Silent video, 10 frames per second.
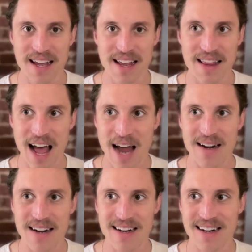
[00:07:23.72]

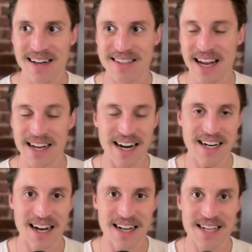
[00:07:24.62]
that taken out of
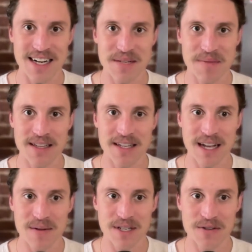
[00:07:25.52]
context, you might think
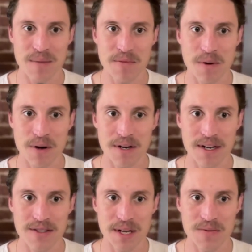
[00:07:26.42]
that was a Trump quote
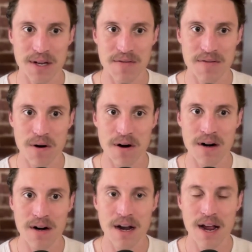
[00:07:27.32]
in
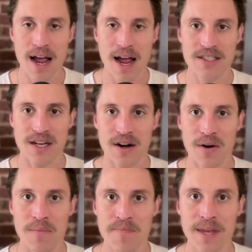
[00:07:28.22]
2024. And
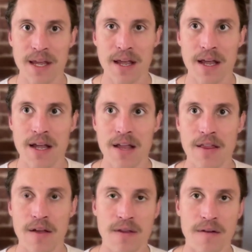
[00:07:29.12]
so
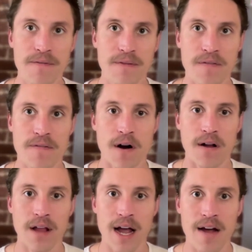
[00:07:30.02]
the
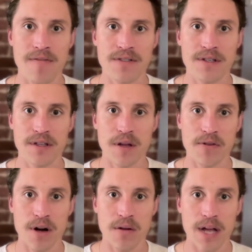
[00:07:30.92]
far left, the
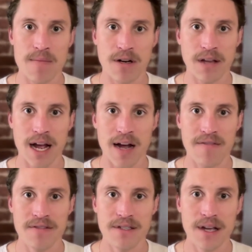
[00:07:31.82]
pro labor
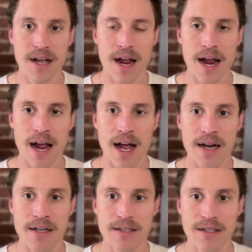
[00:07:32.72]
left,
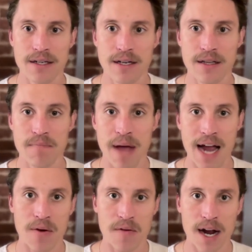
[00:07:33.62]
and
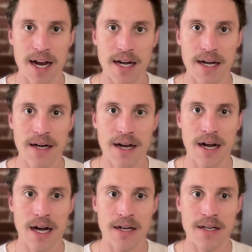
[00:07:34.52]
MAGA right
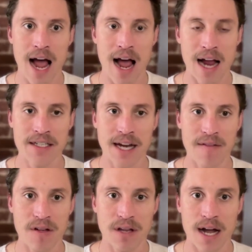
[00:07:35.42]
actually
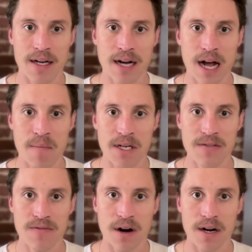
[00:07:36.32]
have a lot in common as
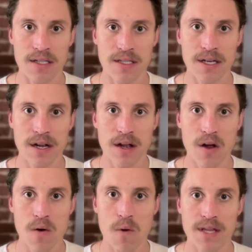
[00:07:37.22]
far as
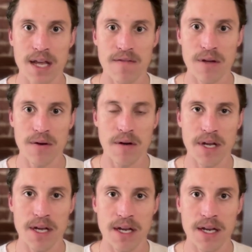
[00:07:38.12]
what they view to
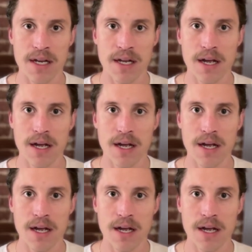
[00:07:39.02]
be